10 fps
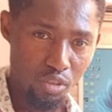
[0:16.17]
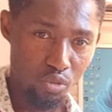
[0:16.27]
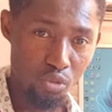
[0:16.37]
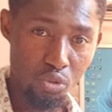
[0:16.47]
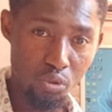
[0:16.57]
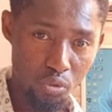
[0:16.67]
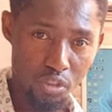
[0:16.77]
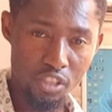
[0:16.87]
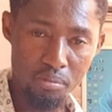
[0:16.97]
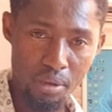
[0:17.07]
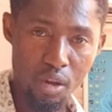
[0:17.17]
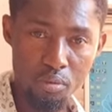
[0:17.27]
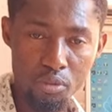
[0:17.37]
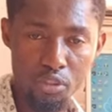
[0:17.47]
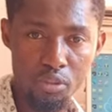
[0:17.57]
to use in my
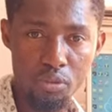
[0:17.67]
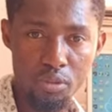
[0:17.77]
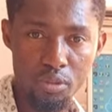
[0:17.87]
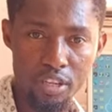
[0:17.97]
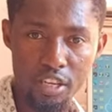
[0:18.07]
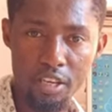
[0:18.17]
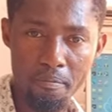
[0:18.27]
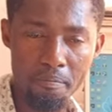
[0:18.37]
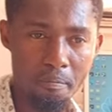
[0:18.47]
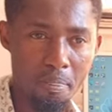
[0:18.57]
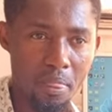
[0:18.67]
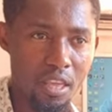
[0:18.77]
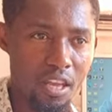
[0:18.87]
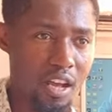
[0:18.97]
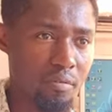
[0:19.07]
home studio, okay?
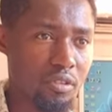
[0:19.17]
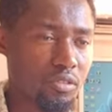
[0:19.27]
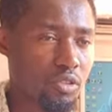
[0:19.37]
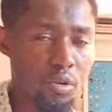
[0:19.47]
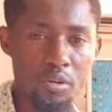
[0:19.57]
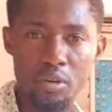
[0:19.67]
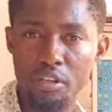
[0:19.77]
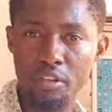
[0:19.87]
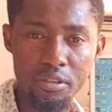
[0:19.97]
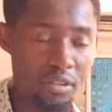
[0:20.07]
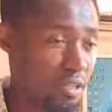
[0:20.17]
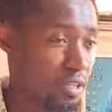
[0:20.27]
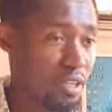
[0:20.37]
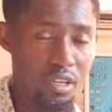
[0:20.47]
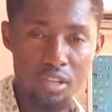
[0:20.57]
I have been touring around
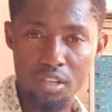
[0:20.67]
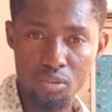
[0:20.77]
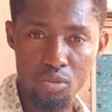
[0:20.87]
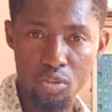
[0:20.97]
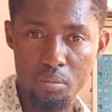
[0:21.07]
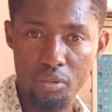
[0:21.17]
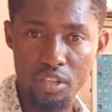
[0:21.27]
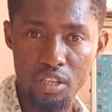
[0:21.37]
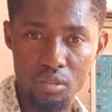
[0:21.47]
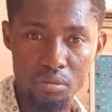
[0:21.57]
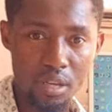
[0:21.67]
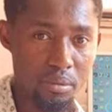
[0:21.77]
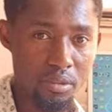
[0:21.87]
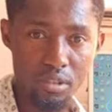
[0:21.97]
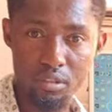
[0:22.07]
social media,
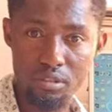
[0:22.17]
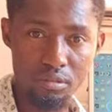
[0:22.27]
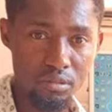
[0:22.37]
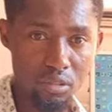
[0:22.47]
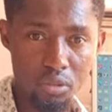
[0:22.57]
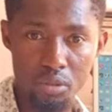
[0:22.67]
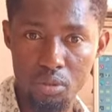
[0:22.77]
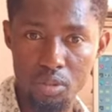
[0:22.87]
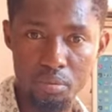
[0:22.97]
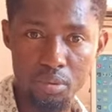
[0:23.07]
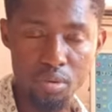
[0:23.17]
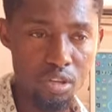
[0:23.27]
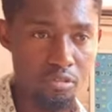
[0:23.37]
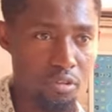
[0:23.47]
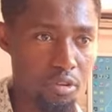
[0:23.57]
sometimes on YouTube,
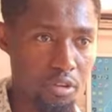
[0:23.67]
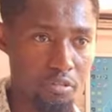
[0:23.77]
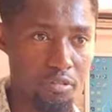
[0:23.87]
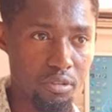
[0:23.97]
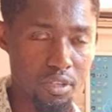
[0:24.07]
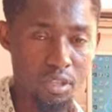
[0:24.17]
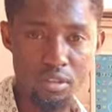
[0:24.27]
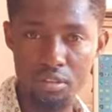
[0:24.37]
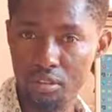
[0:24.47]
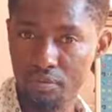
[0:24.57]
looking for reviews and